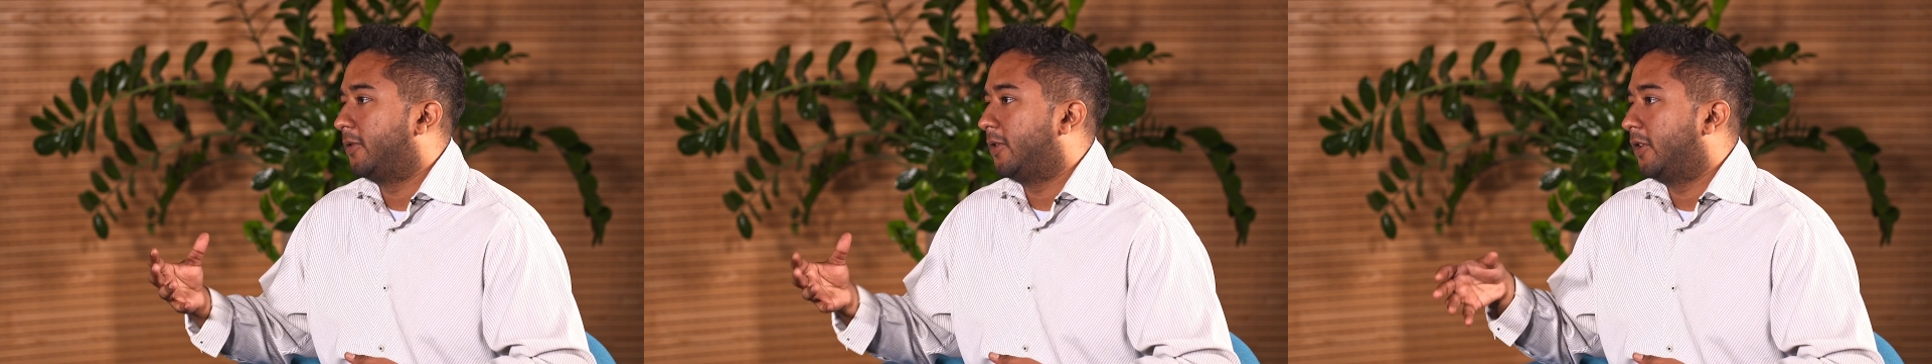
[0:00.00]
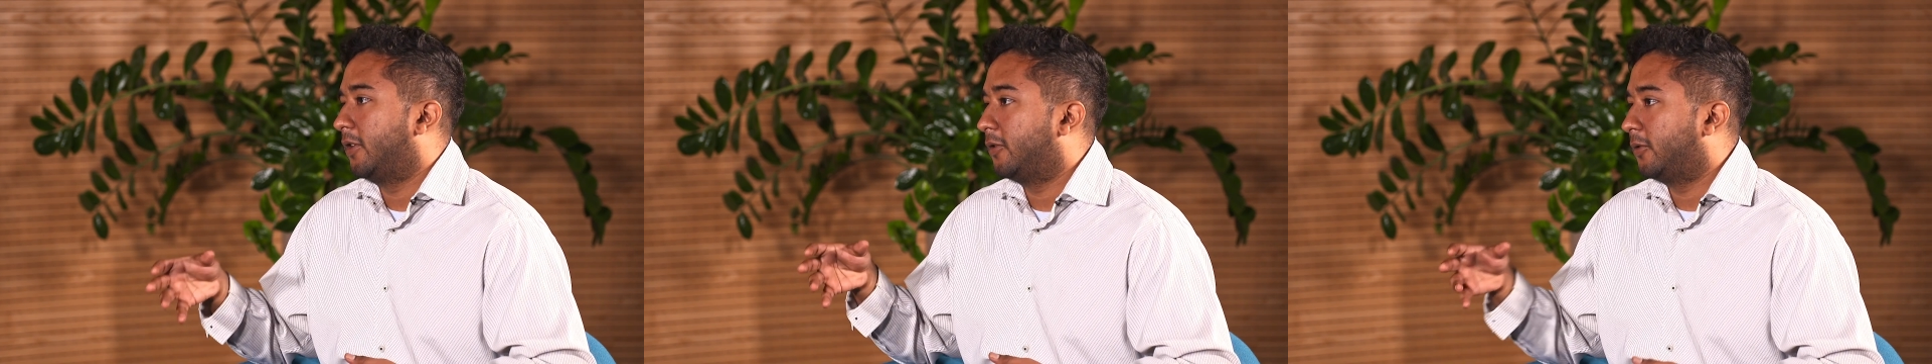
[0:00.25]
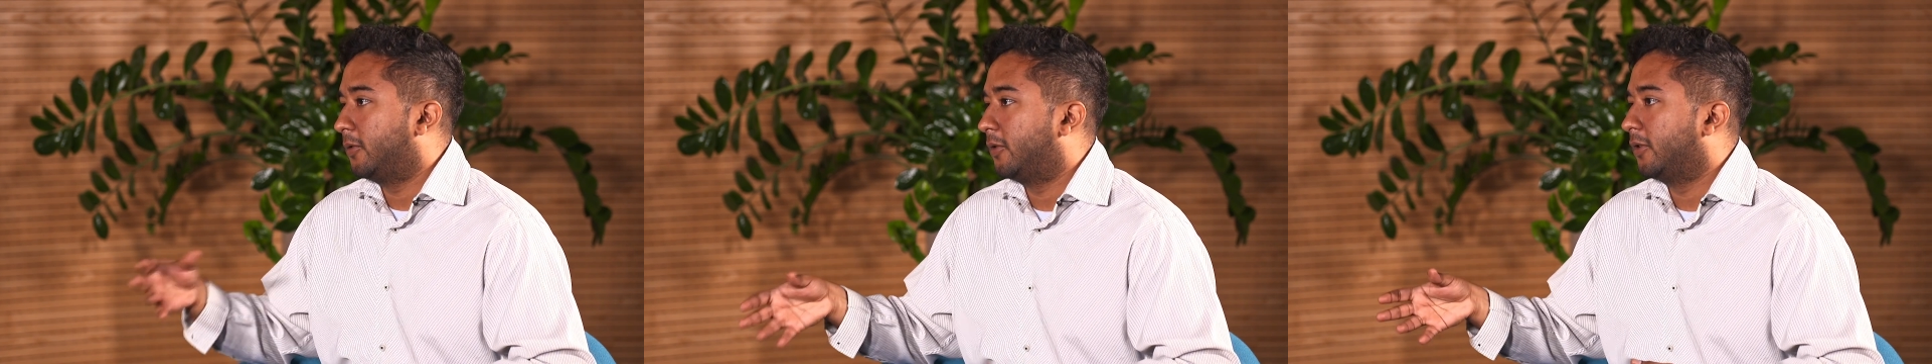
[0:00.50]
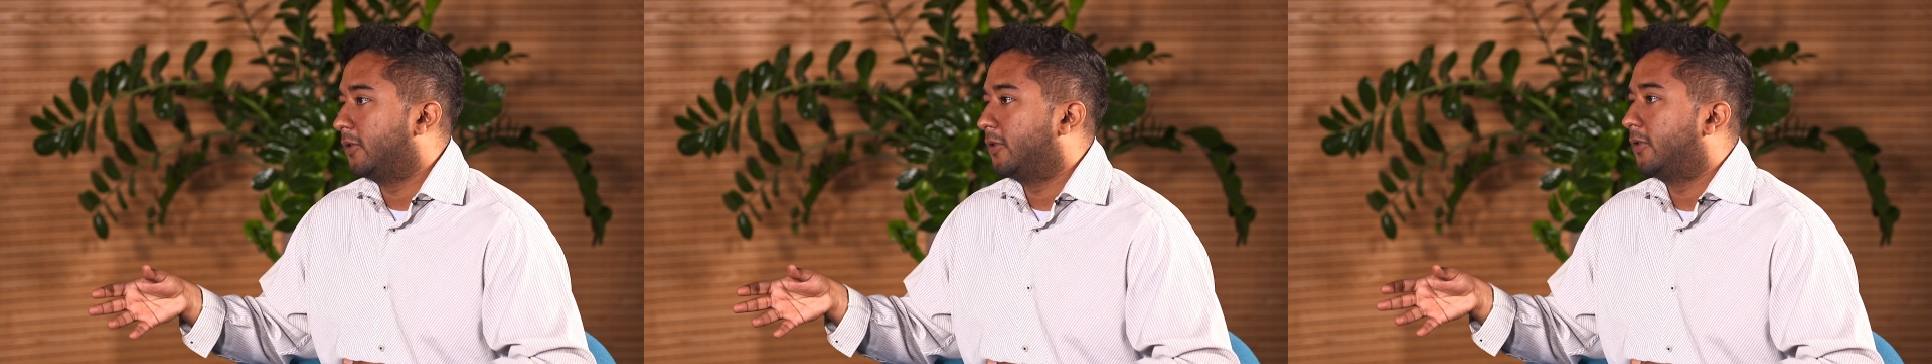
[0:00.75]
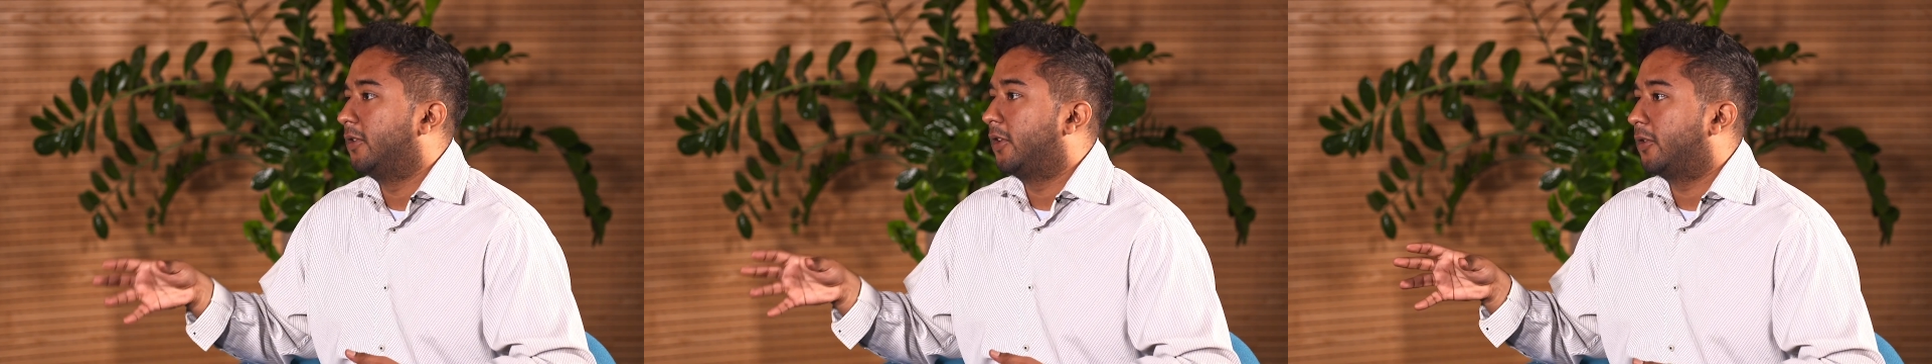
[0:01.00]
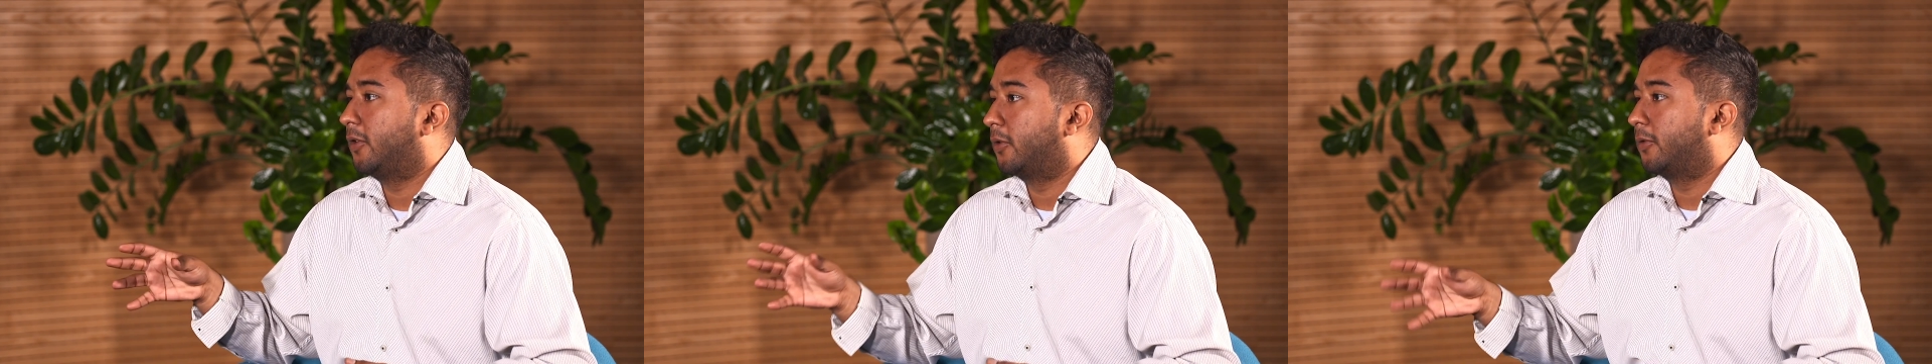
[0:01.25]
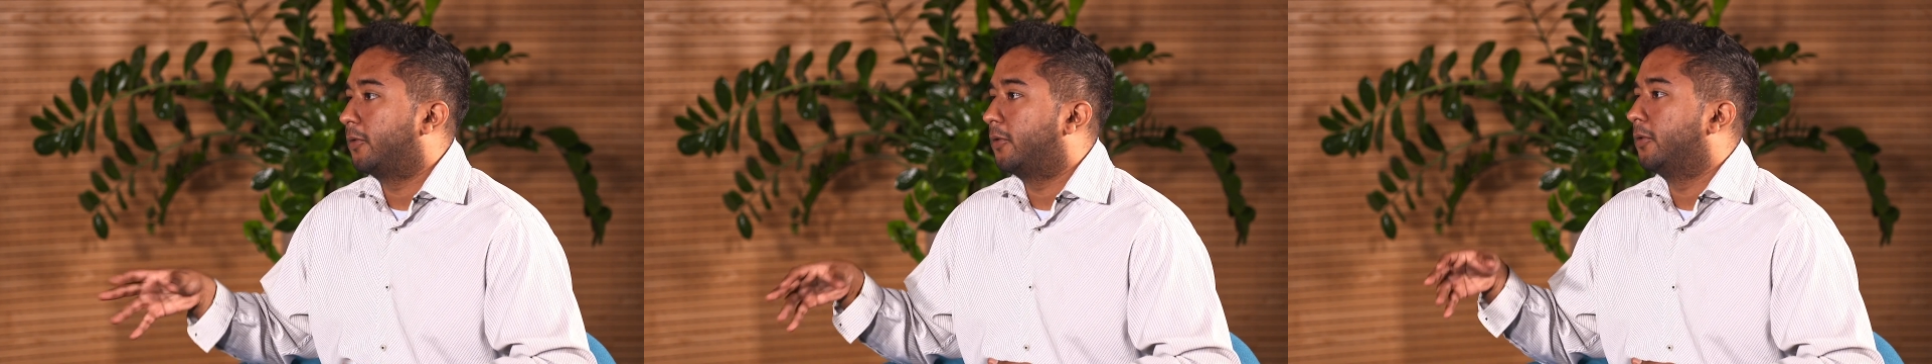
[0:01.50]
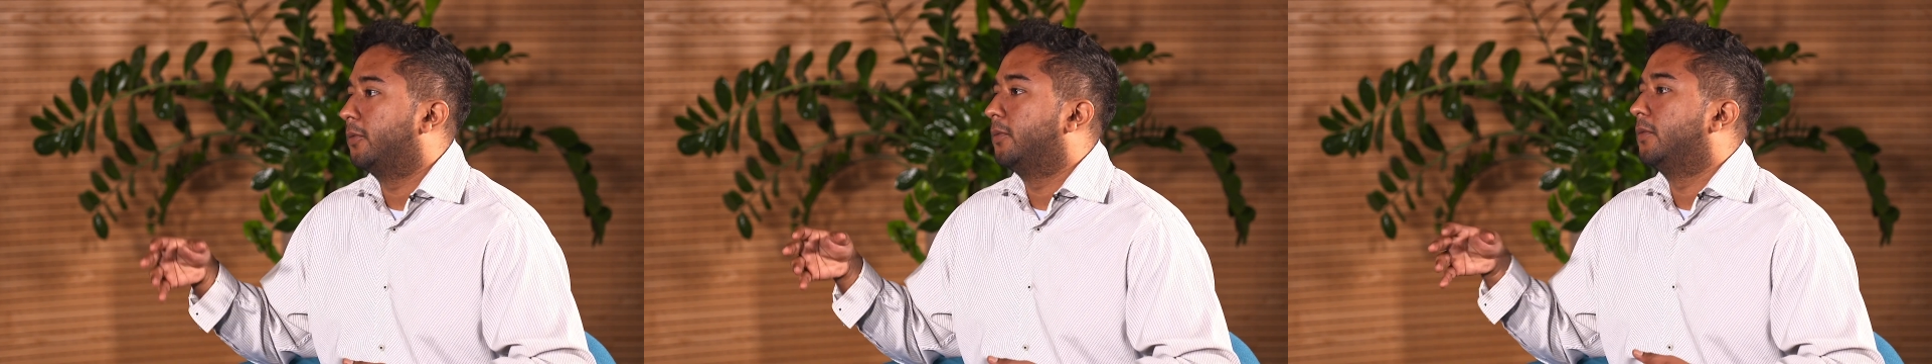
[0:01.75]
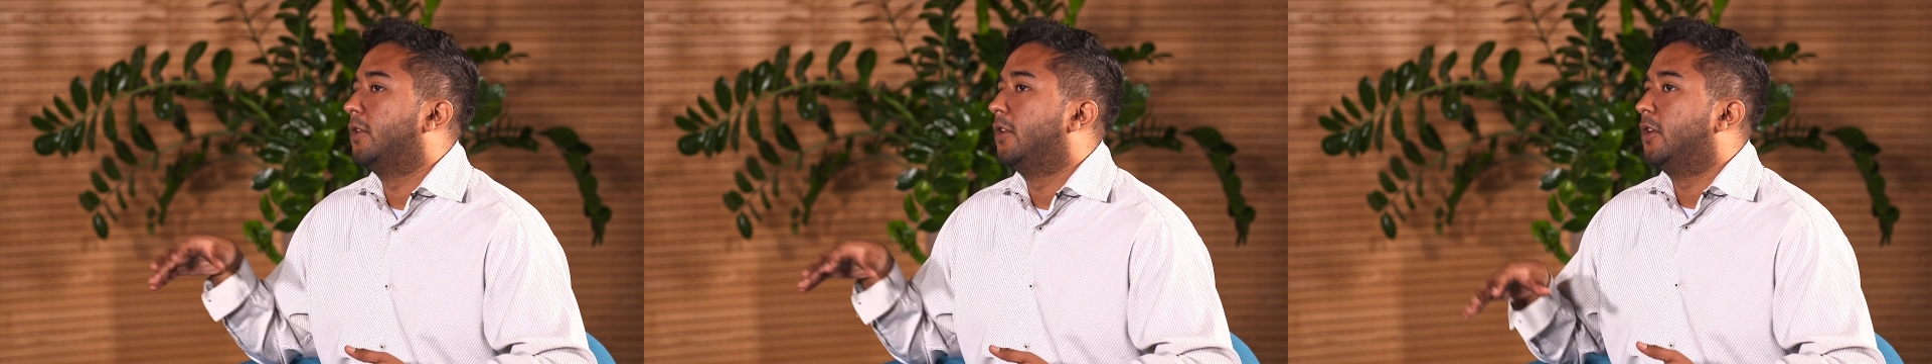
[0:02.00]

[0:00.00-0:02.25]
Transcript: like students that are from